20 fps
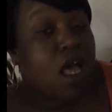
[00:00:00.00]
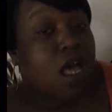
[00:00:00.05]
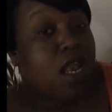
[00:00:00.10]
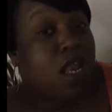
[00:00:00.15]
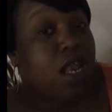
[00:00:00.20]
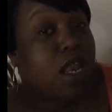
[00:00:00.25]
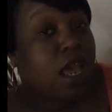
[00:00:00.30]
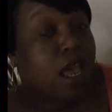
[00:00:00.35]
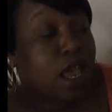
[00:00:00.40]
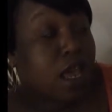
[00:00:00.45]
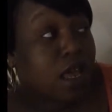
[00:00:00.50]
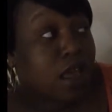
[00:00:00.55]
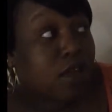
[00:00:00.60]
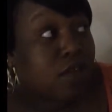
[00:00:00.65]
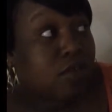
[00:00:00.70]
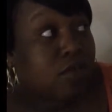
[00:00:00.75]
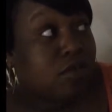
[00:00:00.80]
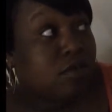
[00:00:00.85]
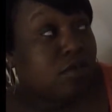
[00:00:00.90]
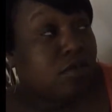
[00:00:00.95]

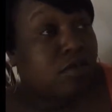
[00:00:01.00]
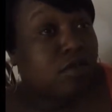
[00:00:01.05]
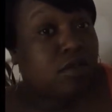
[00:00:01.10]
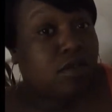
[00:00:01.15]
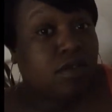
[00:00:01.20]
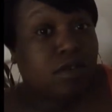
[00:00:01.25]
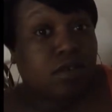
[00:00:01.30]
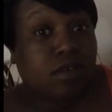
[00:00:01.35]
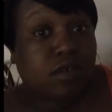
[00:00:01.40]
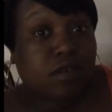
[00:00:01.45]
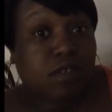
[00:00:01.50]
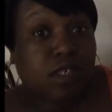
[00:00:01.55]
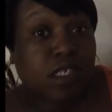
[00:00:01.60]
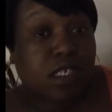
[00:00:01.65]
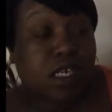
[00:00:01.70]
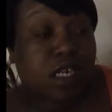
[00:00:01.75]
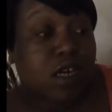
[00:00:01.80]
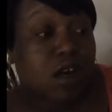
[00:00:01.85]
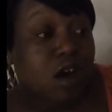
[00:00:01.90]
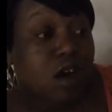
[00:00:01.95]
now,
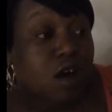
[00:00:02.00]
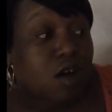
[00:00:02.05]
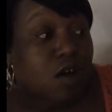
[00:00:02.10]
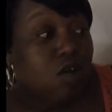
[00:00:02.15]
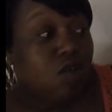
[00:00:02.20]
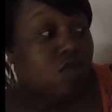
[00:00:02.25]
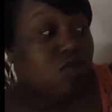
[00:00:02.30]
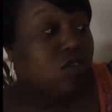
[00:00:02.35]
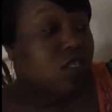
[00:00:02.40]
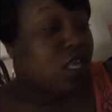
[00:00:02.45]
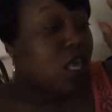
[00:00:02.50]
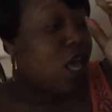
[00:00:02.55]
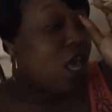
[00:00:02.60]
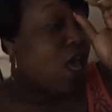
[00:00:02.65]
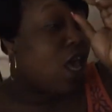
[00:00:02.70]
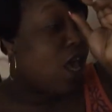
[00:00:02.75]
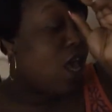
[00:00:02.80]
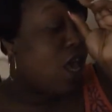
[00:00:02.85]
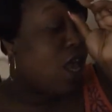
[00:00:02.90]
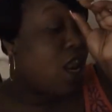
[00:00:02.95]
she goes
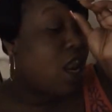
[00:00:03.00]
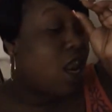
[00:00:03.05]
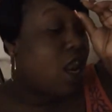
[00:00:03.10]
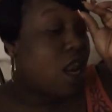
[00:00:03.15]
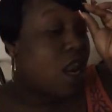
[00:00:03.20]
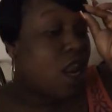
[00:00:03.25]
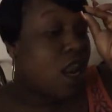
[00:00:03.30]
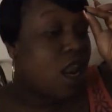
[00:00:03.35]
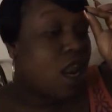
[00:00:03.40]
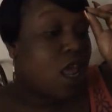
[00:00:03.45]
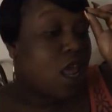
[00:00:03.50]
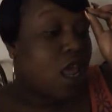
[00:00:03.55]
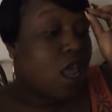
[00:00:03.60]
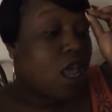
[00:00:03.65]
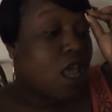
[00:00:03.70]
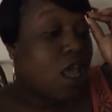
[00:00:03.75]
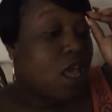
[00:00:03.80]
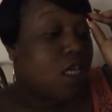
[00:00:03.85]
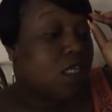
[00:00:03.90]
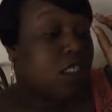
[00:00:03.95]
and
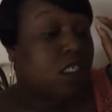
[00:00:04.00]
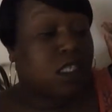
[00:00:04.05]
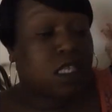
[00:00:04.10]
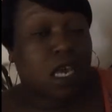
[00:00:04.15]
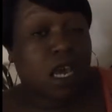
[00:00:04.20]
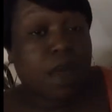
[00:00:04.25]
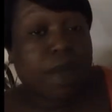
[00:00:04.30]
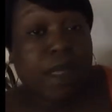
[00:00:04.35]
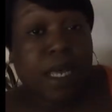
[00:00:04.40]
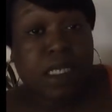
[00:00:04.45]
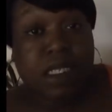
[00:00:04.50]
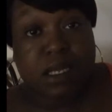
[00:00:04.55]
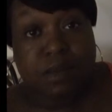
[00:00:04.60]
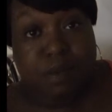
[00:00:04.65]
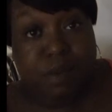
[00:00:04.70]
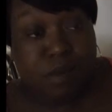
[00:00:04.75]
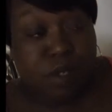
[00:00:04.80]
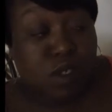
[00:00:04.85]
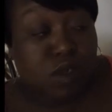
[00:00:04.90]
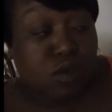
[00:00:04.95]
she's like, I'm not
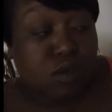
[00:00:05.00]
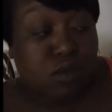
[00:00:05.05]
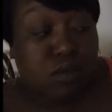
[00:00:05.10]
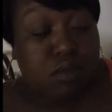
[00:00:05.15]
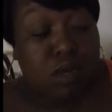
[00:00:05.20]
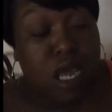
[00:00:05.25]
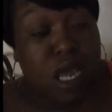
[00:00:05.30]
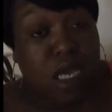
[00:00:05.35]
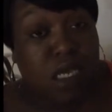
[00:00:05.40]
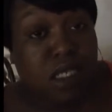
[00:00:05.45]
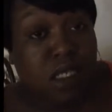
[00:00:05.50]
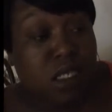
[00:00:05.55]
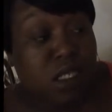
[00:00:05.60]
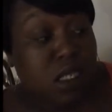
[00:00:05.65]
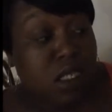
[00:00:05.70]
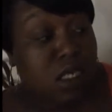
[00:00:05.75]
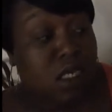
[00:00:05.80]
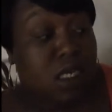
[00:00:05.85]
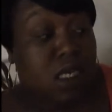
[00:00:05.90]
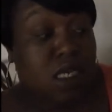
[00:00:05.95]
sleeping with you, you nasty,
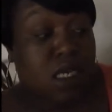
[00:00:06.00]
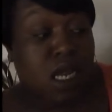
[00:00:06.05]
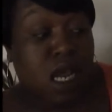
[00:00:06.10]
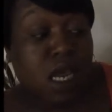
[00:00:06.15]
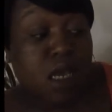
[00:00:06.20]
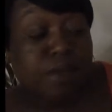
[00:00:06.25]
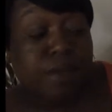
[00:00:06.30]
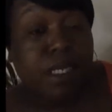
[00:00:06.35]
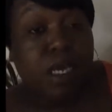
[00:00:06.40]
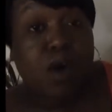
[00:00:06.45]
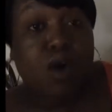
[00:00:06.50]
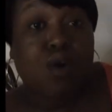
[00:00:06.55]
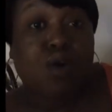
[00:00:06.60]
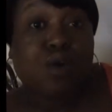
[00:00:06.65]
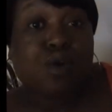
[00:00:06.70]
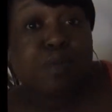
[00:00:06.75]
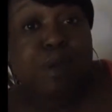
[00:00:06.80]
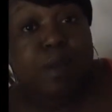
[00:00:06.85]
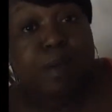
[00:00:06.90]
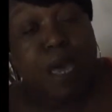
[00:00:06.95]
da da da da. He was like, oh,
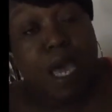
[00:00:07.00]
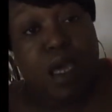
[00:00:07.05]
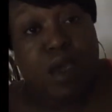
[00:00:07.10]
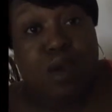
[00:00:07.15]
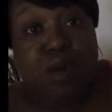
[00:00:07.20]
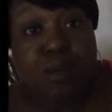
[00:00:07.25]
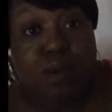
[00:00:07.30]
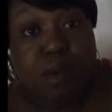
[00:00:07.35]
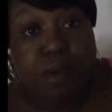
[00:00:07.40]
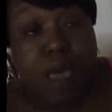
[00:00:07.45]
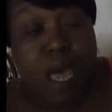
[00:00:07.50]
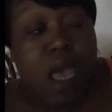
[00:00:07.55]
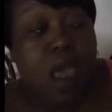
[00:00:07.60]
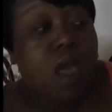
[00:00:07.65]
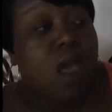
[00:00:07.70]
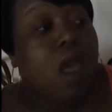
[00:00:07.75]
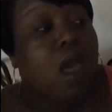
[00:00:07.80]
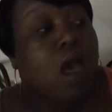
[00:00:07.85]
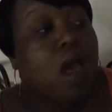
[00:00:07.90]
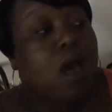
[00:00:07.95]
you'll be back, you'll be back.
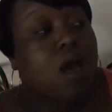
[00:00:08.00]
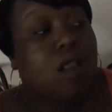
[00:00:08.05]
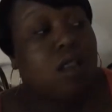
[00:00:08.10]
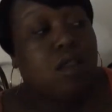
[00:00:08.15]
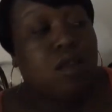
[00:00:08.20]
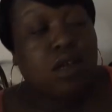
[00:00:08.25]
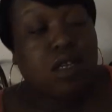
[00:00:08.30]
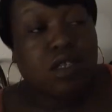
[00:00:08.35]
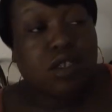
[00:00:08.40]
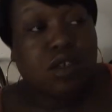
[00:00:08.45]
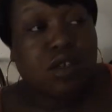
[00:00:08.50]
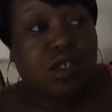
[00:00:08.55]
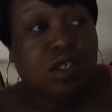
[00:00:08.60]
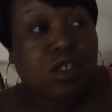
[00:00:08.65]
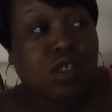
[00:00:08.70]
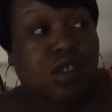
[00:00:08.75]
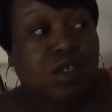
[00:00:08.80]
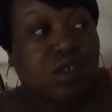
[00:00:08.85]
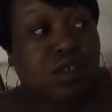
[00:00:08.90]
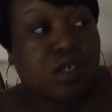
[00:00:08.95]
Long
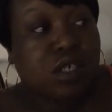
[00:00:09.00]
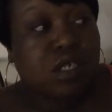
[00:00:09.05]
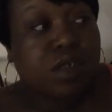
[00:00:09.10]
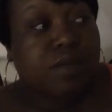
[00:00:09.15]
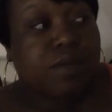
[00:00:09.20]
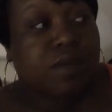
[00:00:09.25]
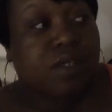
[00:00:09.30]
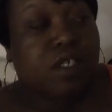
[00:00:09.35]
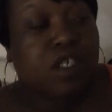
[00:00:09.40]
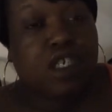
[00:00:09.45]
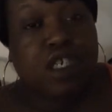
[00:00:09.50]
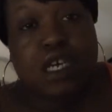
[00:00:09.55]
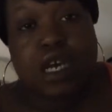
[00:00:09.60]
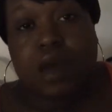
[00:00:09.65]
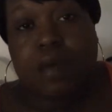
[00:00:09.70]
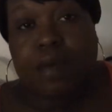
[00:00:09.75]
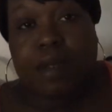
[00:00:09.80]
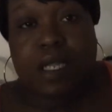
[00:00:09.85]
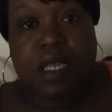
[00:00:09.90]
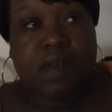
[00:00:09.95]
story short, she
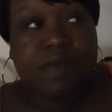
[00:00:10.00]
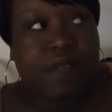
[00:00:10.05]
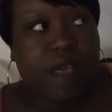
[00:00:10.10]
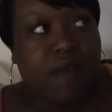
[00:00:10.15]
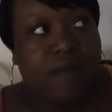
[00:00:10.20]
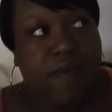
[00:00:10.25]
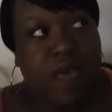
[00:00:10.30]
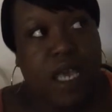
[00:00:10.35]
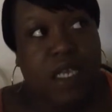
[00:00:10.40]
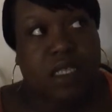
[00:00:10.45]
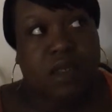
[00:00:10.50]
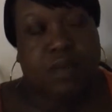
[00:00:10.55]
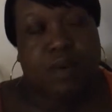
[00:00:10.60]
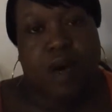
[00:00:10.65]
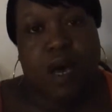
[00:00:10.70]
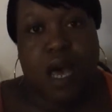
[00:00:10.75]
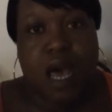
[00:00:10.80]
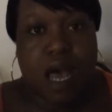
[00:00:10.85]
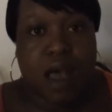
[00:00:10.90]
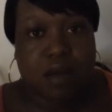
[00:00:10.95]
couldn't believe that Fats
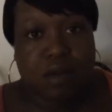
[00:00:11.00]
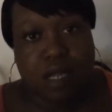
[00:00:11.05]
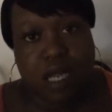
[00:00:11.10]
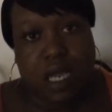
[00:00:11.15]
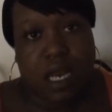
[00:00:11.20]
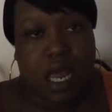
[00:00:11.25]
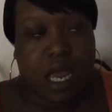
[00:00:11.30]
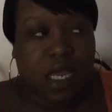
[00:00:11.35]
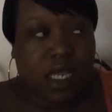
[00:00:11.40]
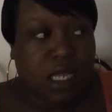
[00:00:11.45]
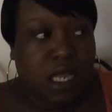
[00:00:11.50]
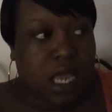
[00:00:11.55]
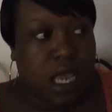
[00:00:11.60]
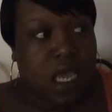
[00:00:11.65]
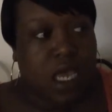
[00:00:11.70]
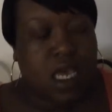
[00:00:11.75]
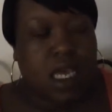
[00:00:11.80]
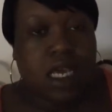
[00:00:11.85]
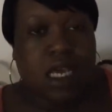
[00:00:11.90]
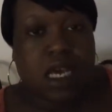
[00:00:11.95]
put her out there like
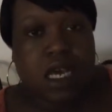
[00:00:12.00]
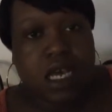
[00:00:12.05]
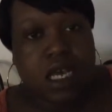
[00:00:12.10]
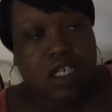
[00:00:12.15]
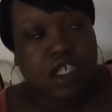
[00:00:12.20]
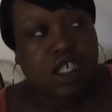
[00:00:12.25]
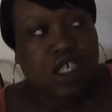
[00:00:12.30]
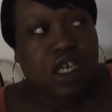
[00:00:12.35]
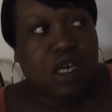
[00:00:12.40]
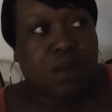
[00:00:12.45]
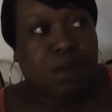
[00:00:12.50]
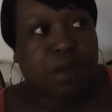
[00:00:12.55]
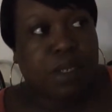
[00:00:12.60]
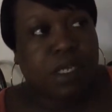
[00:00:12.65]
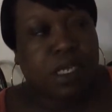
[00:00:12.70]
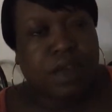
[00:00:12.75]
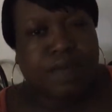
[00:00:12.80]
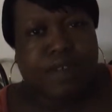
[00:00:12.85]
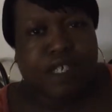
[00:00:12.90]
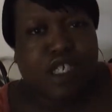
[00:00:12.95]
that. She couldn't
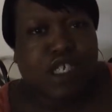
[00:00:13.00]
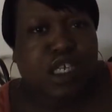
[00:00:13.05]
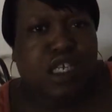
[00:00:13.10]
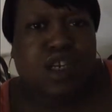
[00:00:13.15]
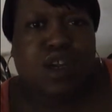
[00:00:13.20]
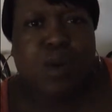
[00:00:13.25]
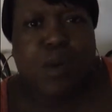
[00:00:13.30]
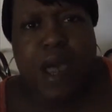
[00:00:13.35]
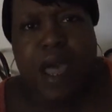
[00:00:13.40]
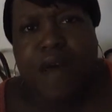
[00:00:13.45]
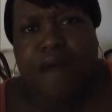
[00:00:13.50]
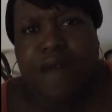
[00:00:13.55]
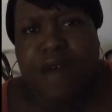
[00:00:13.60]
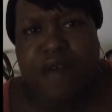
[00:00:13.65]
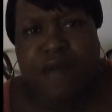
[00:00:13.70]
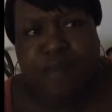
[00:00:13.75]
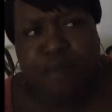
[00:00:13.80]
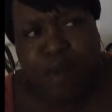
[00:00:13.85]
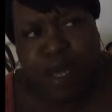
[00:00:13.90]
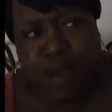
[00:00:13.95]
believe it. She didn't know what
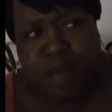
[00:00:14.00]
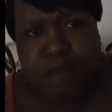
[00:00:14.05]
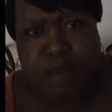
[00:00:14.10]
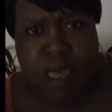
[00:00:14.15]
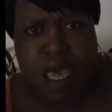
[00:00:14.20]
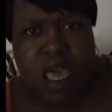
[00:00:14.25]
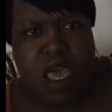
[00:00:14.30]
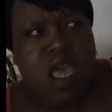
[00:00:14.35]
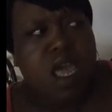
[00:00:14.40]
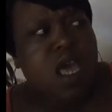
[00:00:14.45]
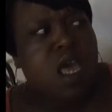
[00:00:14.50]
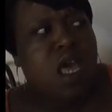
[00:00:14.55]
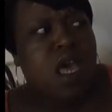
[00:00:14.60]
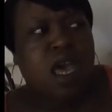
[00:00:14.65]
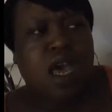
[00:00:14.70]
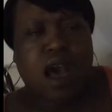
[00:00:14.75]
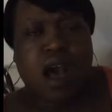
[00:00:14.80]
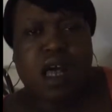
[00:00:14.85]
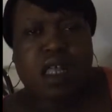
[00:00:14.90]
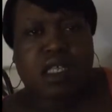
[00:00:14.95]
FFB meant
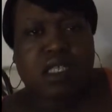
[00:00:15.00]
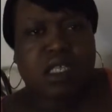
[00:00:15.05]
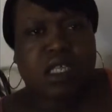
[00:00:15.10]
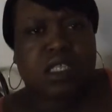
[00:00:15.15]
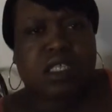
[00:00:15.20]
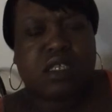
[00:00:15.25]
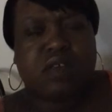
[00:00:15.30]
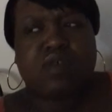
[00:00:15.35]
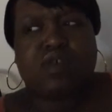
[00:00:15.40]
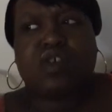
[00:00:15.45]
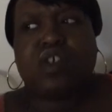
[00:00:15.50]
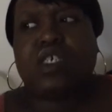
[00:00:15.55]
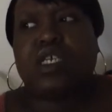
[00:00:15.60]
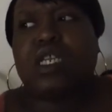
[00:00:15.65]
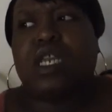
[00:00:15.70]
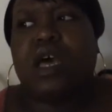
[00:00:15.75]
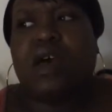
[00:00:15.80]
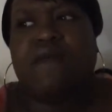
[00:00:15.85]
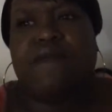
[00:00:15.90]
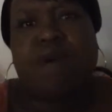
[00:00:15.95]
and all this other stuff. So
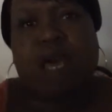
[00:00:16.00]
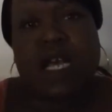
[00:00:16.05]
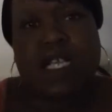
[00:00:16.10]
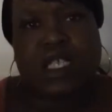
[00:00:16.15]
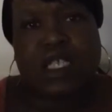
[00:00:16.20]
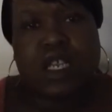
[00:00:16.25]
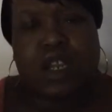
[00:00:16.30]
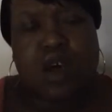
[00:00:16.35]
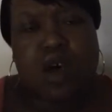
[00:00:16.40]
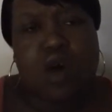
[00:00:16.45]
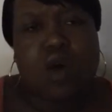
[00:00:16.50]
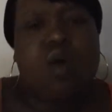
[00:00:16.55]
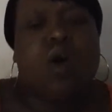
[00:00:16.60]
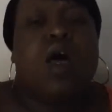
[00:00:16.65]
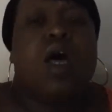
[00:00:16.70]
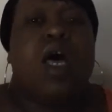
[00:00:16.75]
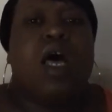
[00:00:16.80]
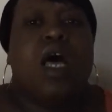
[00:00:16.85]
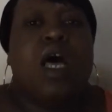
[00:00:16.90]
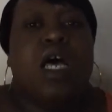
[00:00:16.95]
she left Fats alone
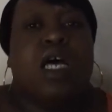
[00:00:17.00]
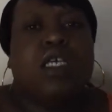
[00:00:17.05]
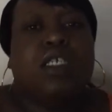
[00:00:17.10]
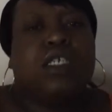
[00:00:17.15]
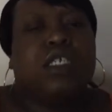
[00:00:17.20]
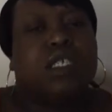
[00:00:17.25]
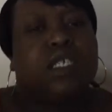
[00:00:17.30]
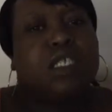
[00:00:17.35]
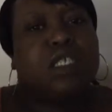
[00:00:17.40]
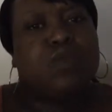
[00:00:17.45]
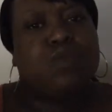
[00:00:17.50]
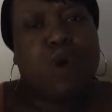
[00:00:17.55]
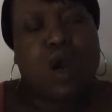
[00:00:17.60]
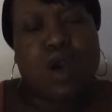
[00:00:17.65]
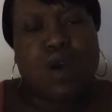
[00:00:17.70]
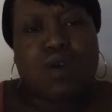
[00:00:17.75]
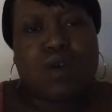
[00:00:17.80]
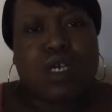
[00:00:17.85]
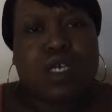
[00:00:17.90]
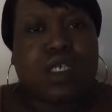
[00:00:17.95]
She's
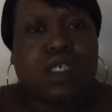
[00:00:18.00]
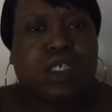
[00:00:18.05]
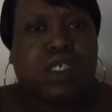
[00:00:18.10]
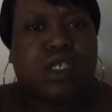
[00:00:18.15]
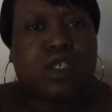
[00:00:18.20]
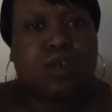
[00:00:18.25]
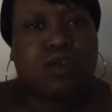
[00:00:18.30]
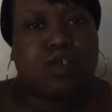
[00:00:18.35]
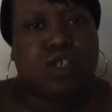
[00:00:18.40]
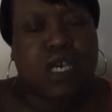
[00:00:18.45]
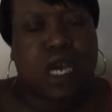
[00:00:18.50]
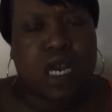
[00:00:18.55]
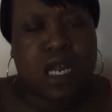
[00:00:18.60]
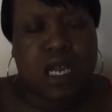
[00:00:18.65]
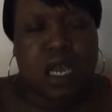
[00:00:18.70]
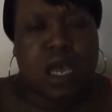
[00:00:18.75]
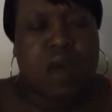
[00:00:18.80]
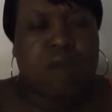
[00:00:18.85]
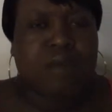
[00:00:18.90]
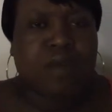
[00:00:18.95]
working. She's still trying to
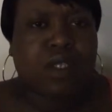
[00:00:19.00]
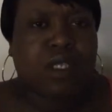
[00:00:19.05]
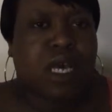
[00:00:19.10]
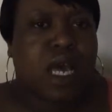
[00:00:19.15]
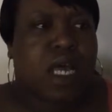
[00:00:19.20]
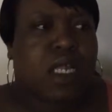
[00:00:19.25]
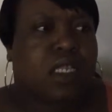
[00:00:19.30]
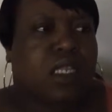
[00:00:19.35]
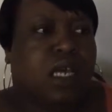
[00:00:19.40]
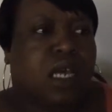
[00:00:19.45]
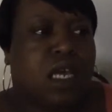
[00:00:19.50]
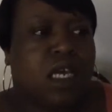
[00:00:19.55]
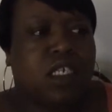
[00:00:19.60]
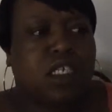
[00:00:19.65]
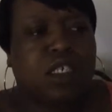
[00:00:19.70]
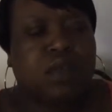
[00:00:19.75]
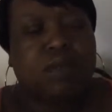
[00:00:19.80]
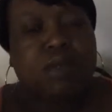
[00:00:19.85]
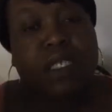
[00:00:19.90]
get her music out there, and she